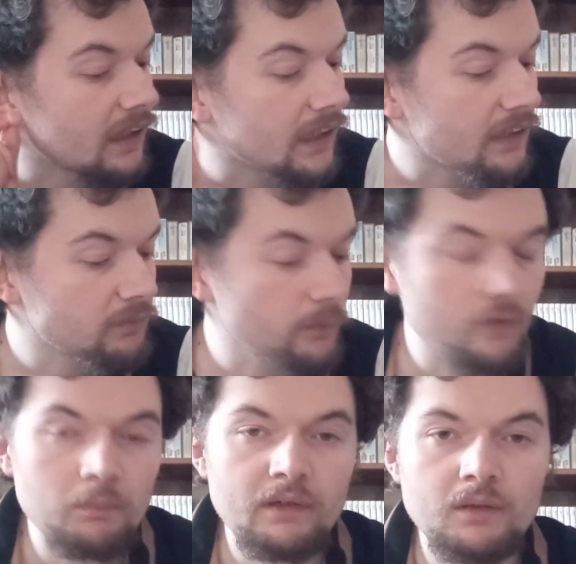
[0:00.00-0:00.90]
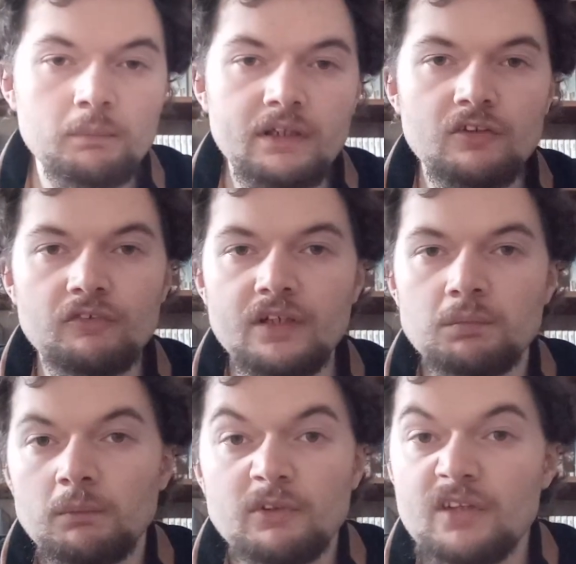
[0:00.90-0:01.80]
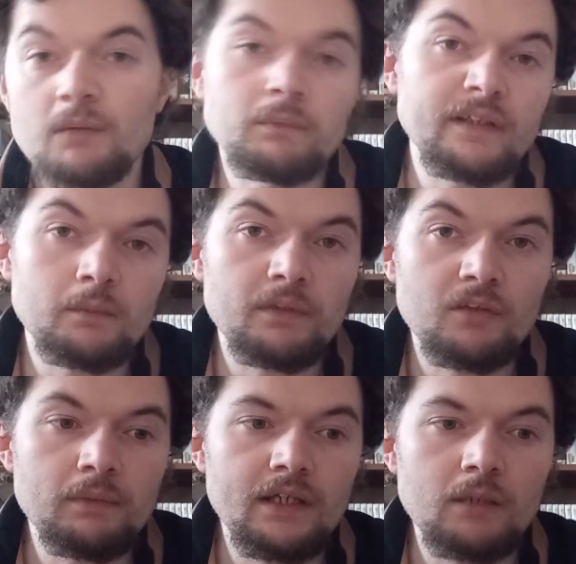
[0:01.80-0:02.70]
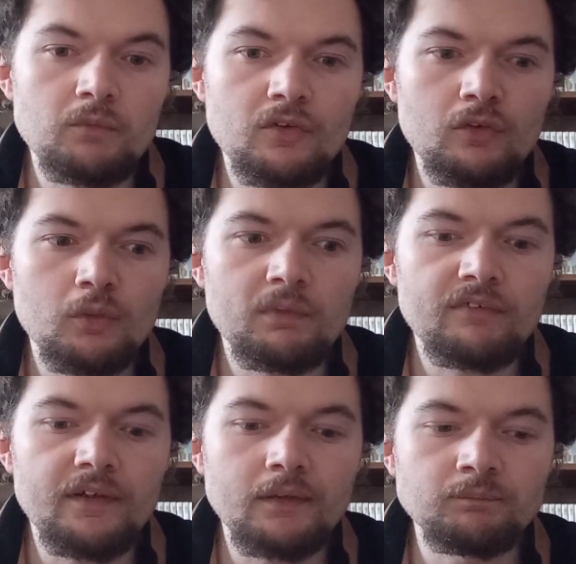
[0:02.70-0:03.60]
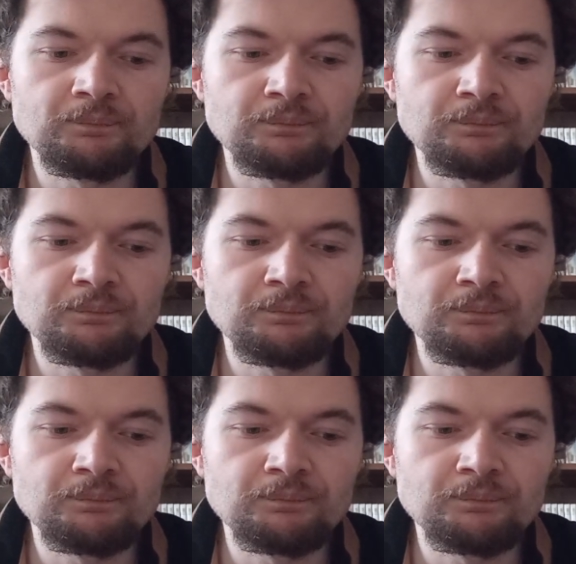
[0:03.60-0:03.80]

And if I wanted to play it on a bigger screen, I'd probably just emulate the PSP games, to be fair.